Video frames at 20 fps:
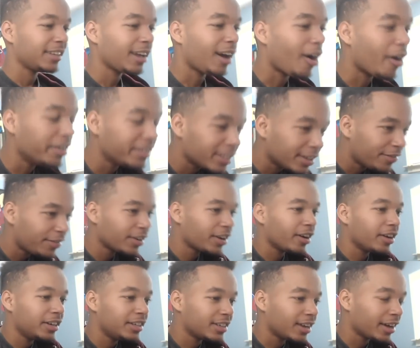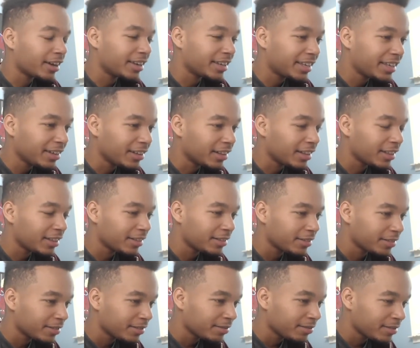Oh, he's gonna figure out he's not gonna kill.
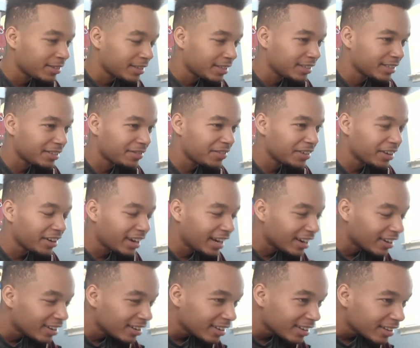He's gonna figure it out.